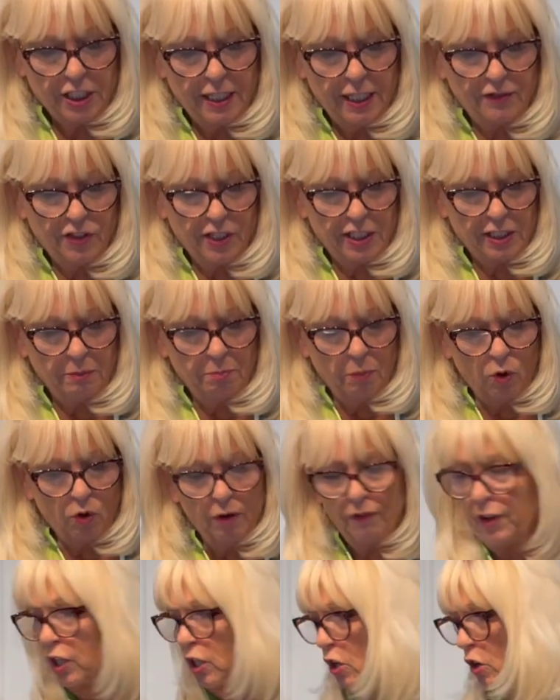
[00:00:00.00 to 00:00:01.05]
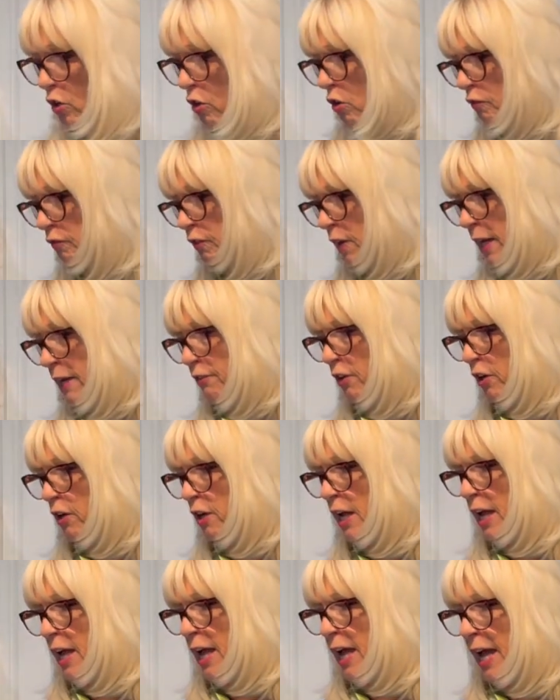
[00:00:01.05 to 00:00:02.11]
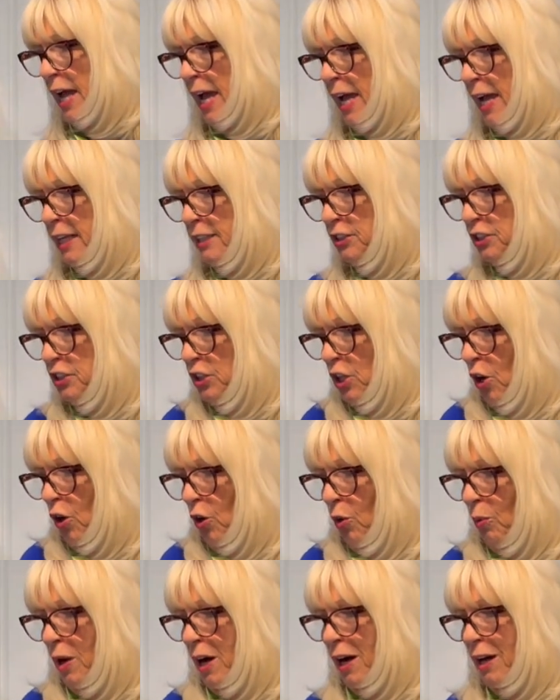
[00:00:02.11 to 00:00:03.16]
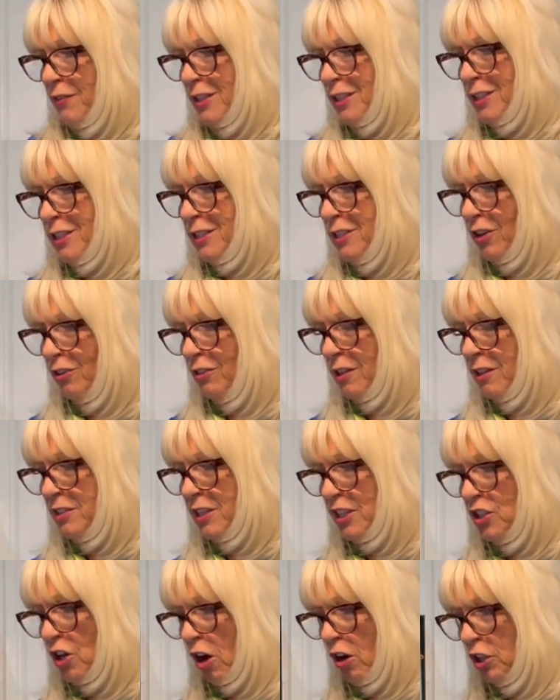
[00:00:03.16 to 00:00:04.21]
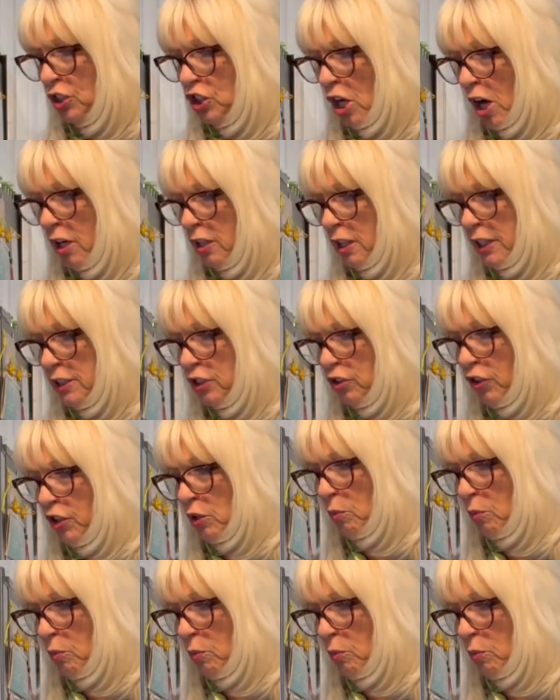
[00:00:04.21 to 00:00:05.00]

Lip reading: gives us more of a cocoa flavor. And so this is the dark chocolate. So you